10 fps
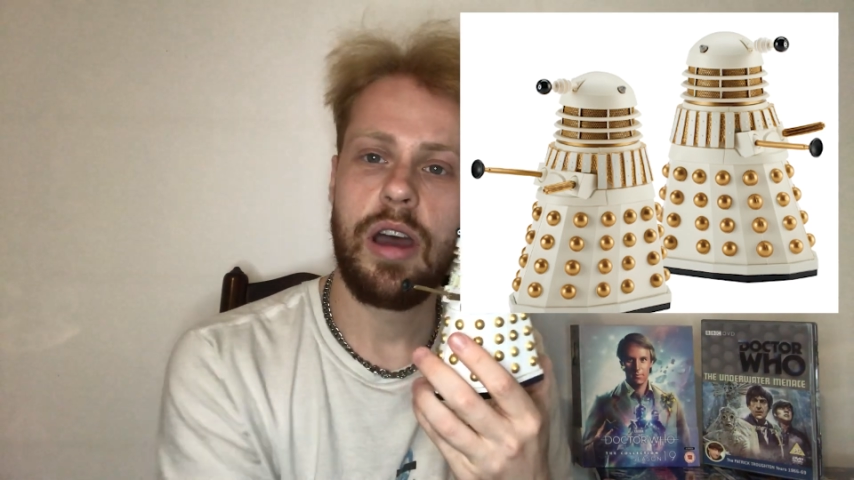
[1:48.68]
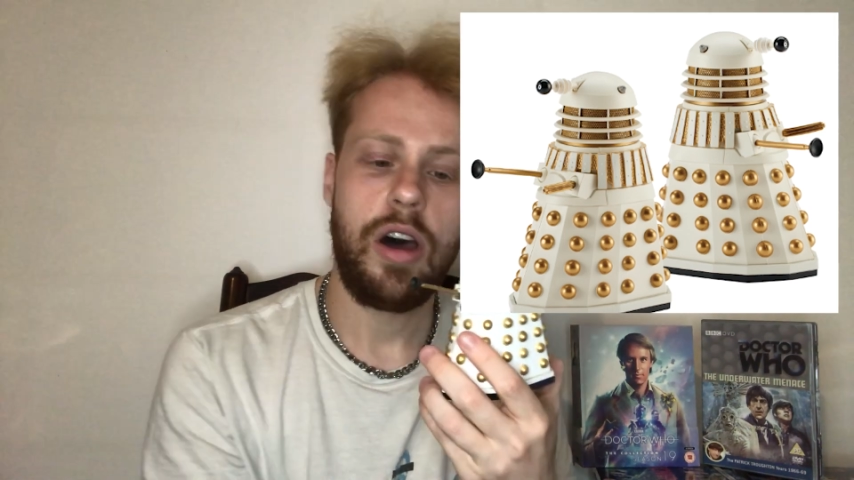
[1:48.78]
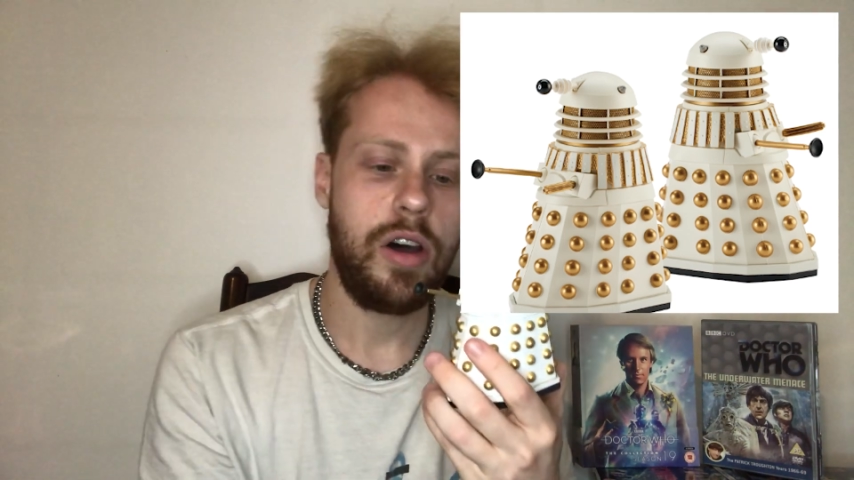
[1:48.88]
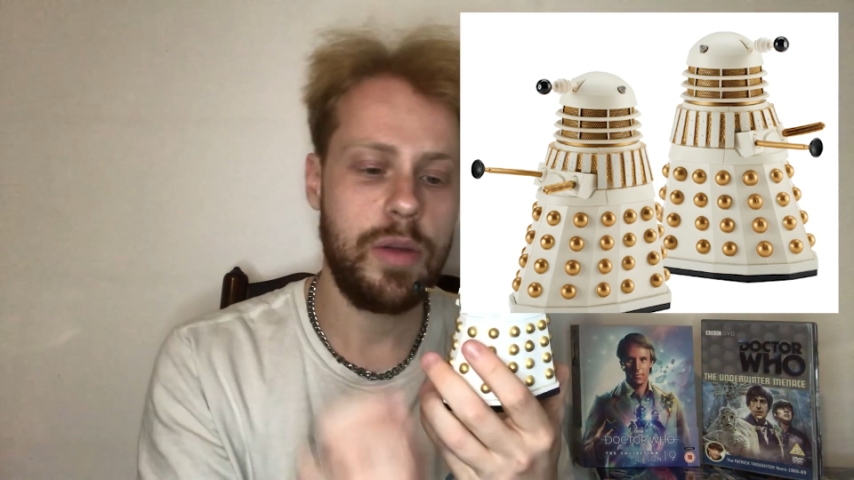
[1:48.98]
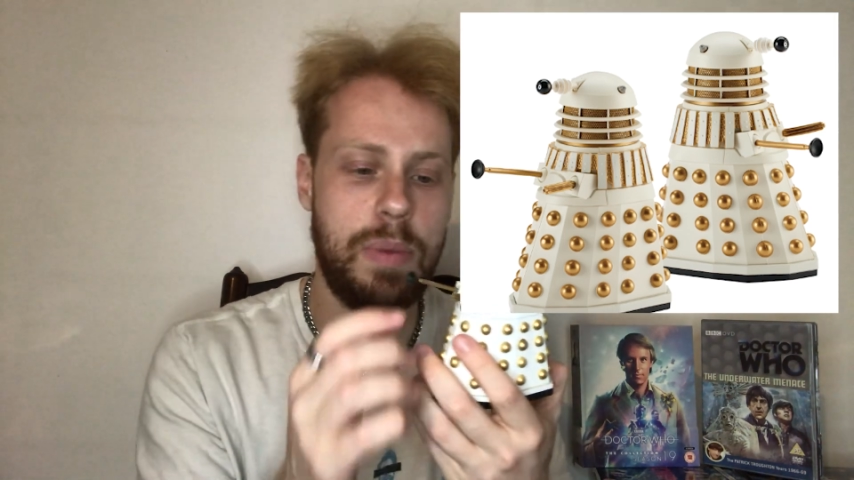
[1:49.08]

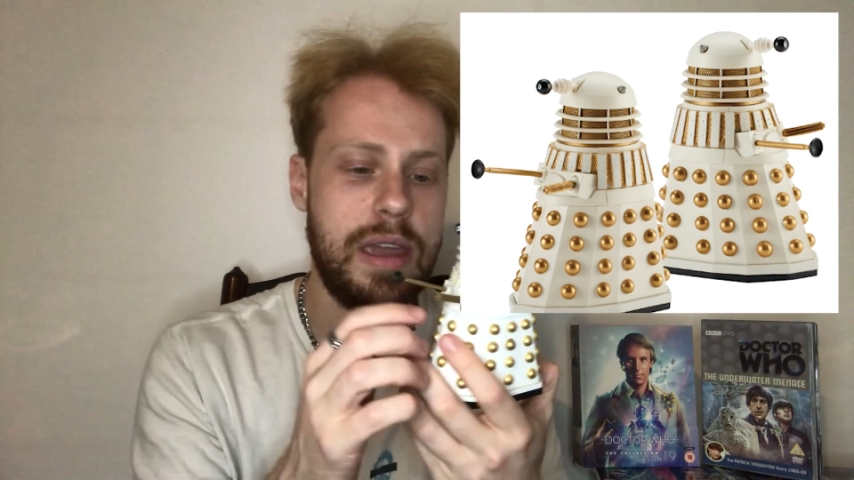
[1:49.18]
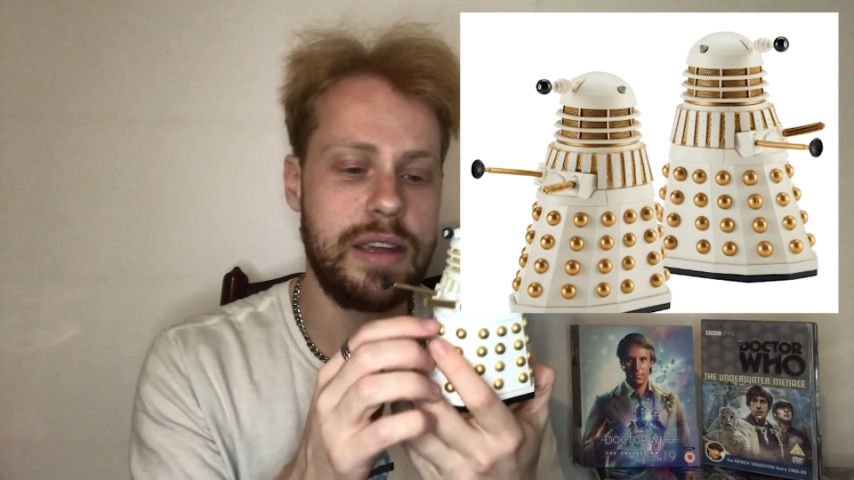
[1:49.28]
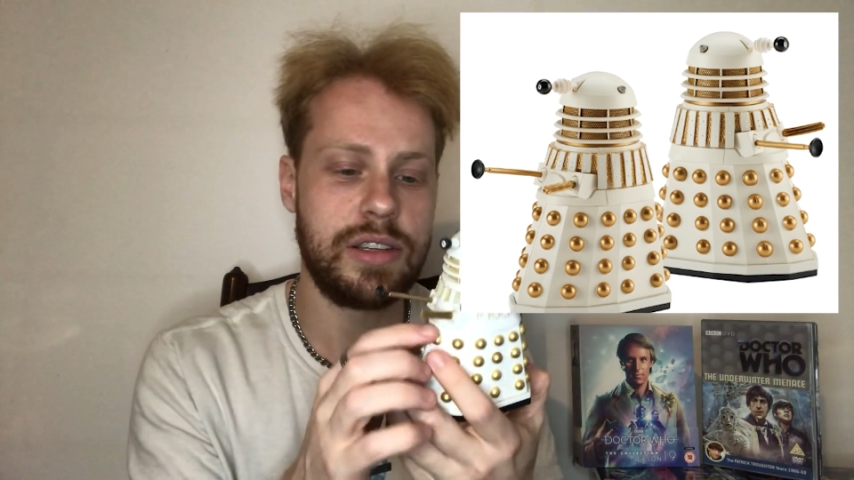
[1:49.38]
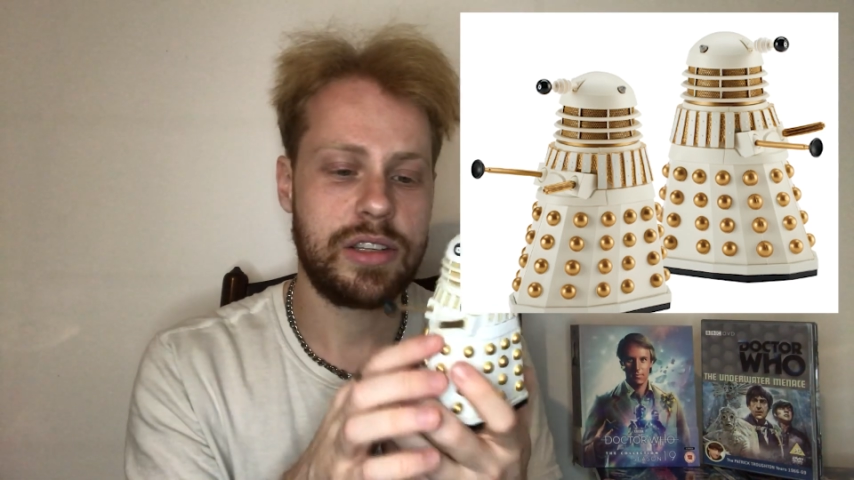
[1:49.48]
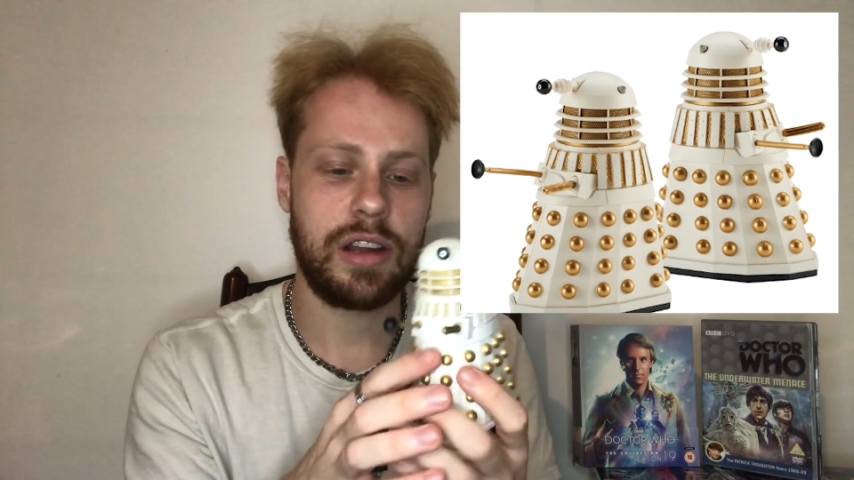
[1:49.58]

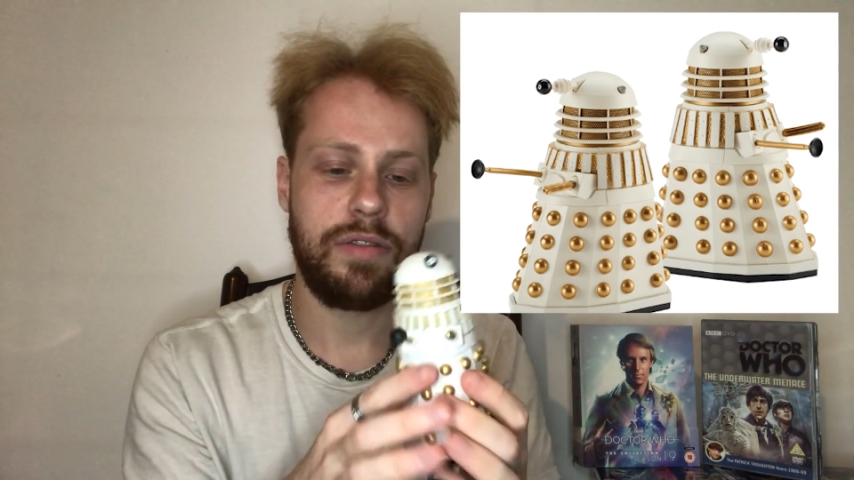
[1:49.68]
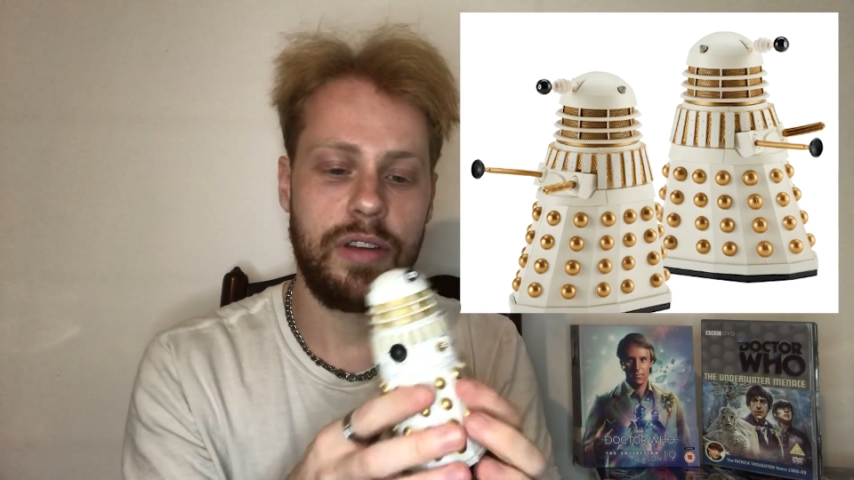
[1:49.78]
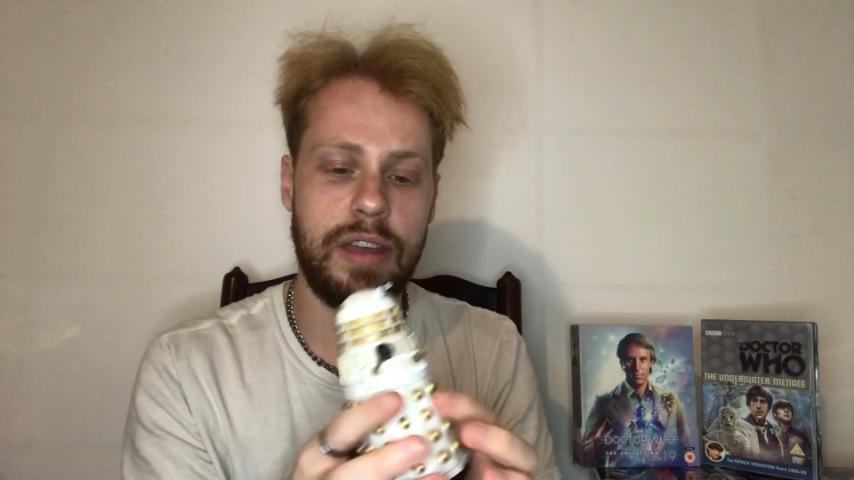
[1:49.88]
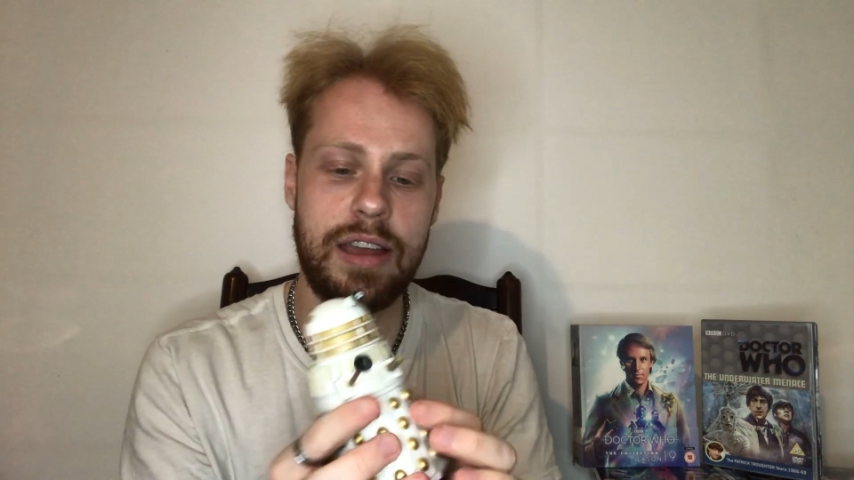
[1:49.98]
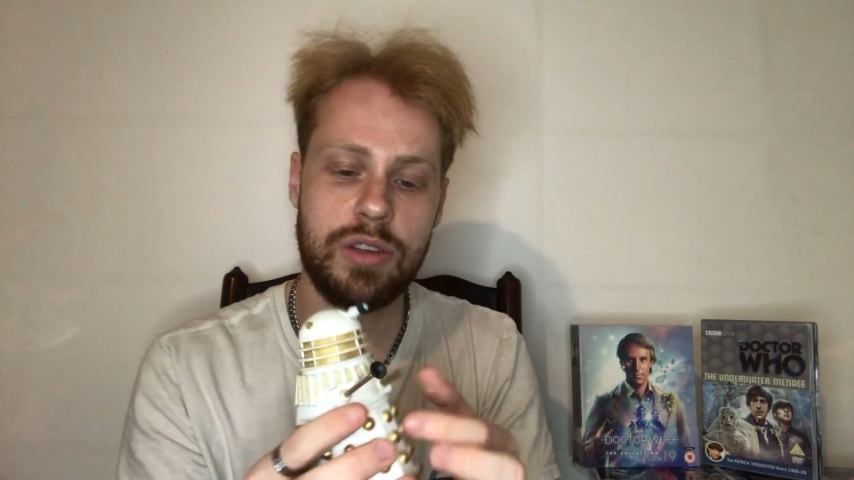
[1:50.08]
eyepiece and stuff like that.